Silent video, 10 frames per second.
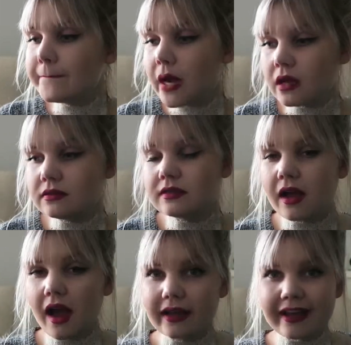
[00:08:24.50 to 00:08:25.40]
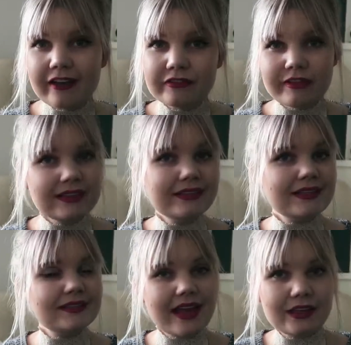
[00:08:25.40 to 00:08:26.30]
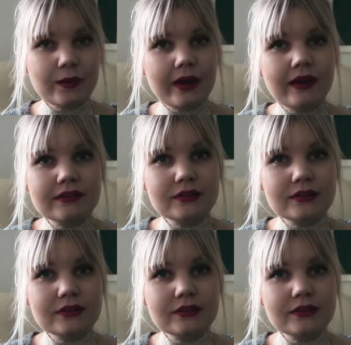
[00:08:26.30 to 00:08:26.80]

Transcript: But I can't find this anywhere,